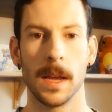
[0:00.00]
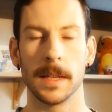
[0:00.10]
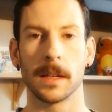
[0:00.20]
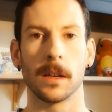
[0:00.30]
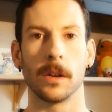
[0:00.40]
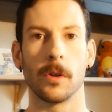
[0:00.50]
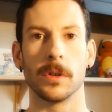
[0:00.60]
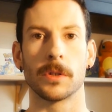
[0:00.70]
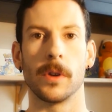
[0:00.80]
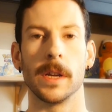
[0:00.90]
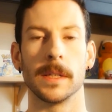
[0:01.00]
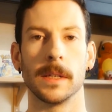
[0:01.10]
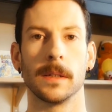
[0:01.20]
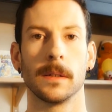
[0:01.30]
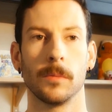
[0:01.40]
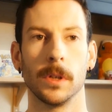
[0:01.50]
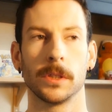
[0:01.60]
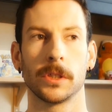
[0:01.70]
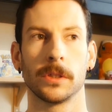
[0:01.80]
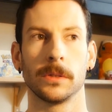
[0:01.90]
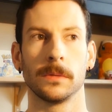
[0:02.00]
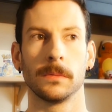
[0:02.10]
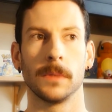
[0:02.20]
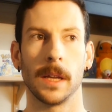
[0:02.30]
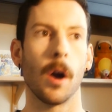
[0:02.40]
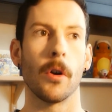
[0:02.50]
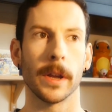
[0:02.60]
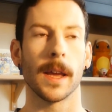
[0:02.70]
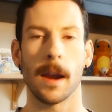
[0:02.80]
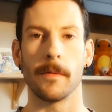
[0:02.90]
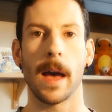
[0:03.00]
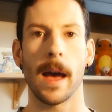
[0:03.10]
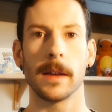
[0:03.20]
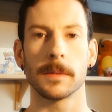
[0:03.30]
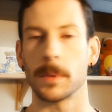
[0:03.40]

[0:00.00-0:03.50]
Is it going to go as crazy, which it already kind of has,